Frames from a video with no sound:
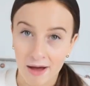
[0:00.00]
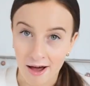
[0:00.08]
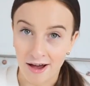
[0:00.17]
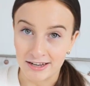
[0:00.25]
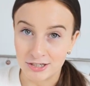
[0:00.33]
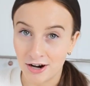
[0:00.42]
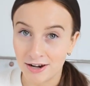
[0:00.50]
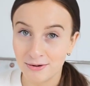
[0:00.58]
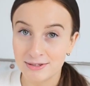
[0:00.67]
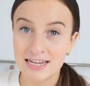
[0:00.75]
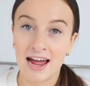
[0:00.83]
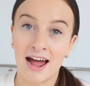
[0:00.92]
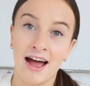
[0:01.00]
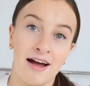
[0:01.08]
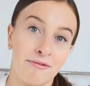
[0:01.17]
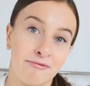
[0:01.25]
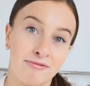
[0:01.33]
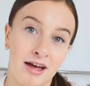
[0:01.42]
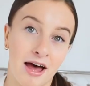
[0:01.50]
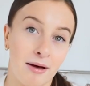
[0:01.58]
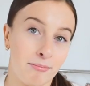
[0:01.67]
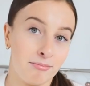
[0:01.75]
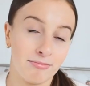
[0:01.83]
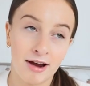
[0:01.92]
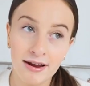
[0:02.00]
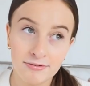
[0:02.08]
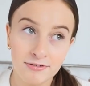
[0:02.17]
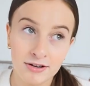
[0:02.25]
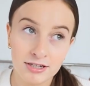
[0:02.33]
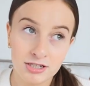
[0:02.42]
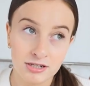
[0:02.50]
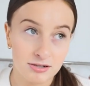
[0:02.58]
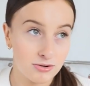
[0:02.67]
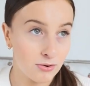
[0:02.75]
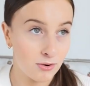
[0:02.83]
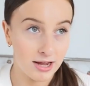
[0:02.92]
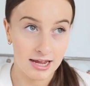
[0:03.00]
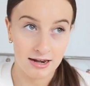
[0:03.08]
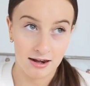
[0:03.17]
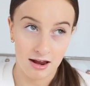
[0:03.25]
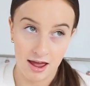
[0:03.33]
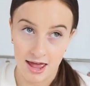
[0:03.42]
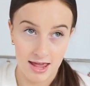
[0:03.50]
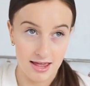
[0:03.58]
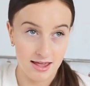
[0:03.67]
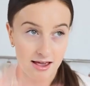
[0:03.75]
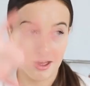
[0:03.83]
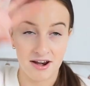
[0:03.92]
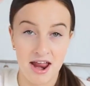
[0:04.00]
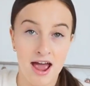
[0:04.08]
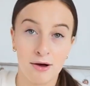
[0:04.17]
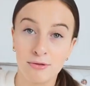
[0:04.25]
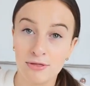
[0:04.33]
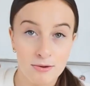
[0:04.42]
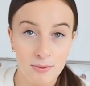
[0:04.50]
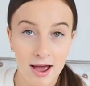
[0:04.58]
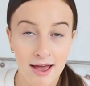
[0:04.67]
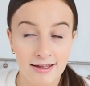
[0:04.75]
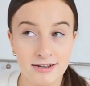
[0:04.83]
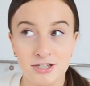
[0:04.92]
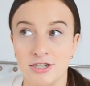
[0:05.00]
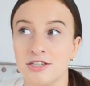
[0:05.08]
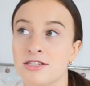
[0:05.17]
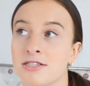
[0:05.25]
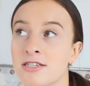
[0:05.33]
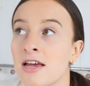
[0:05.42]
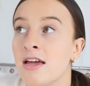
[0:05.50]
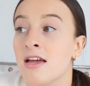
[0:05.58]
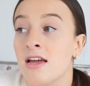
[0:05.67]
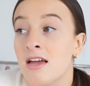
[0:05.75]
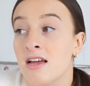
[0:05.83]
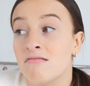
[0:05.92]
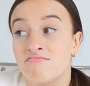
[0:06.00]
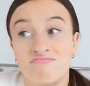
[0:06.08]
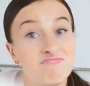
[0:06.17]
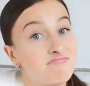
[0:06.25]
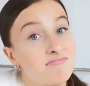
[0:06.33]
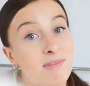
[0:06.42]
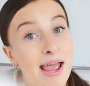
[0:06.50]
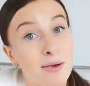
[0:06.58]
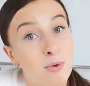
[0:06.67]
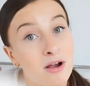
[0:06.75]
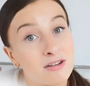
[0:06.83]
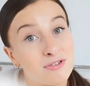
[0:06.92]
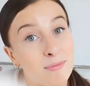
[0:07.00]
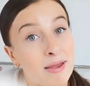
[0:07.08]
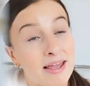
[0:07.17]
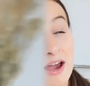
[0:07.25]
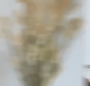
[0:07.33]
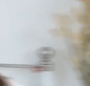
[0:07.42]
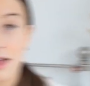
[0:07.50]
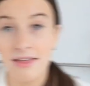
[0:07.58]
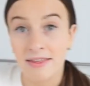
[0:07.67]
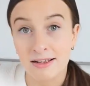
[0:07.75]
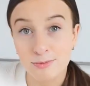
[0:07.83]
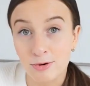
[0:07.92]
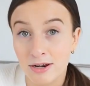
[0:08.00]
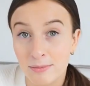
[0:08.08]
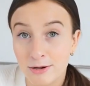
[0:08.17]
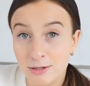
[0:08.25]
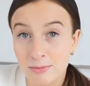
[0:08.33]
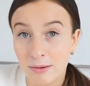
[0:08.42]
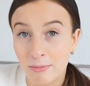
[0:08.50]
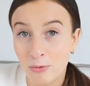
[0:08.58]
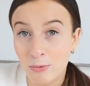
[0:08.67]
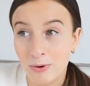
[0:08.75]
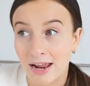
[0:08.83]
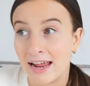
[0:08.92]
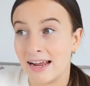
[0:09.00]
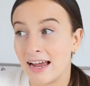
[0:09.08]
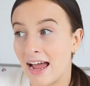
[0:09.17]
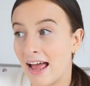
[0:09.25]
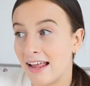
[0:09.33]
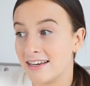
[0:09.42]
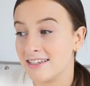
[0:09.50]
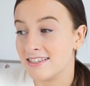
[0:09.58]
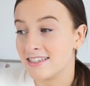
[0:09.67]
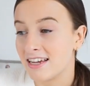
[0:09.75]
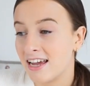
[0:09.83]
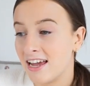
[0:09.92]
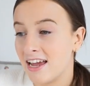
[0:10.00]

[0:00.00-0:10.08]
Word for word: but I try not to have um, breakfast, not in a unhealthy way, just it works for me. I guess yeah, that's pretty much my morning and